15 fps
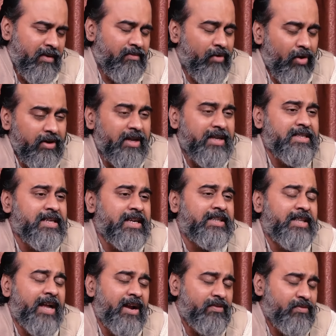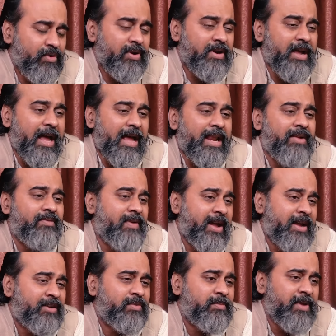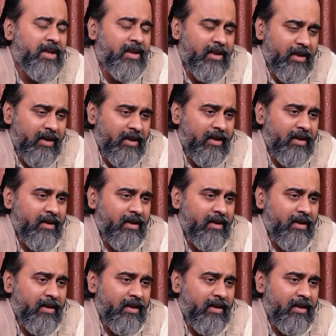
What is it that would elevate me